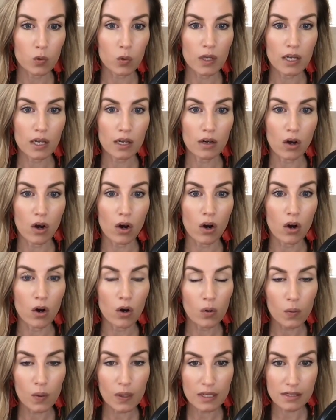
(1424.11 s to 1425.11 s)
we can
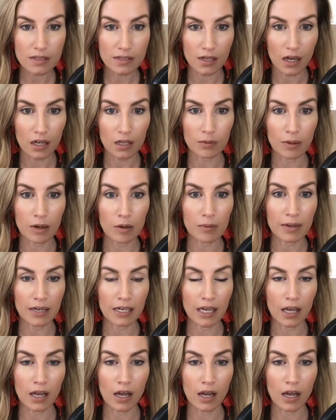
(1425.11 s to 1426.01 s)
always talk about money.